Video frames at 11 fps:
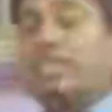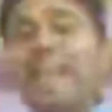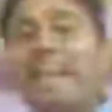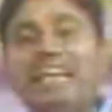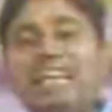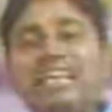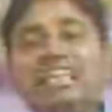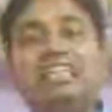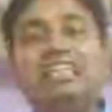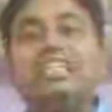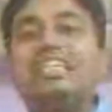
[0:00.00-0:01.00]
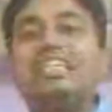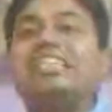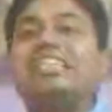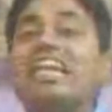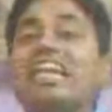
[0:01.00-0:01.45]
The tiger
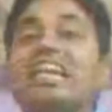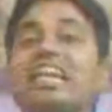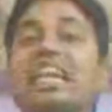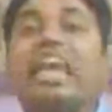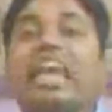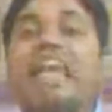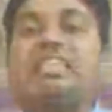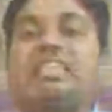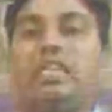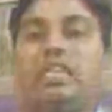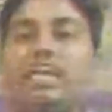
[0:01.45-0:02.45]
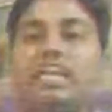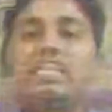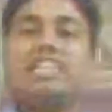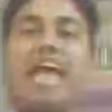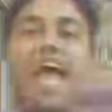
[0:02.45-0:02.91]
is enraged,
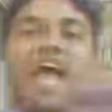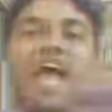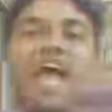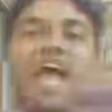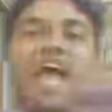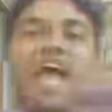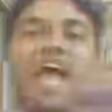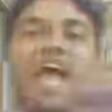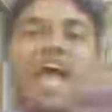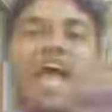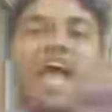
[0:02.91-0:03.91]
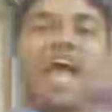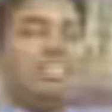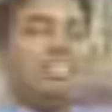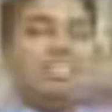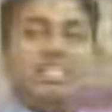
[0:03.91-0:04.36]
it is angry
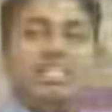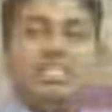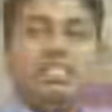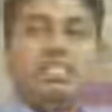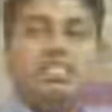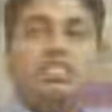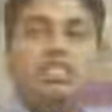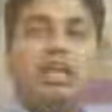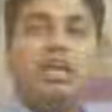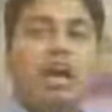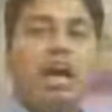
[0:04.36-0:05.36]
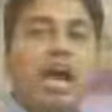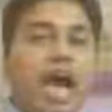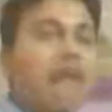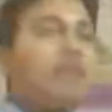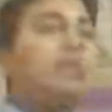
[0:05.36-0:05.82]
that
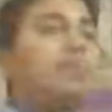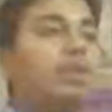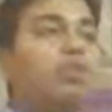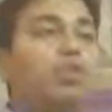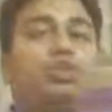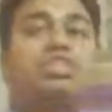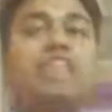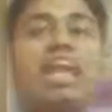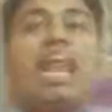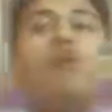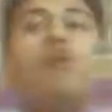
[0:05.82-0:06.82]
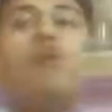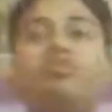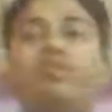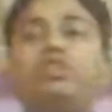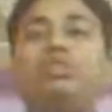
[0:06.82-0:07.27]
the animal which was
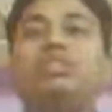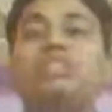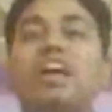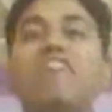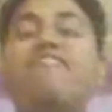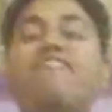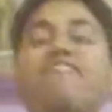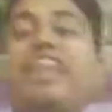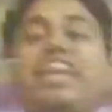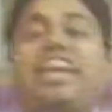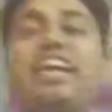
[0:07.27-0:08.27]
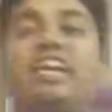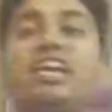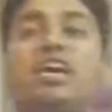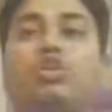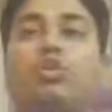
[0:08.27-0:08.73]
allowed, which was
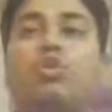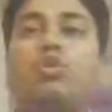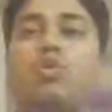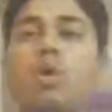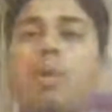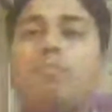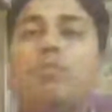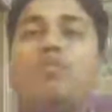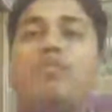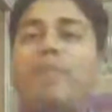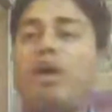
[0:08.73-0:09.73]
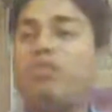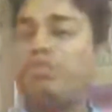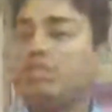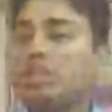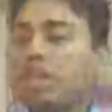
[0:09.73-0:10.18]
free to
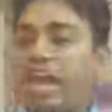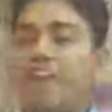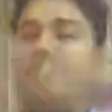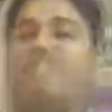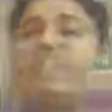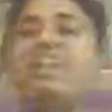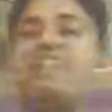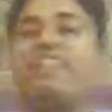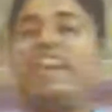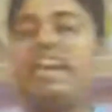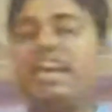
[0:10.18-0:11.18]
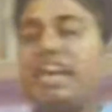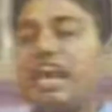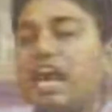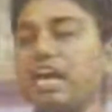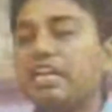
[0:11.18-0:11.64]
move about everywhere,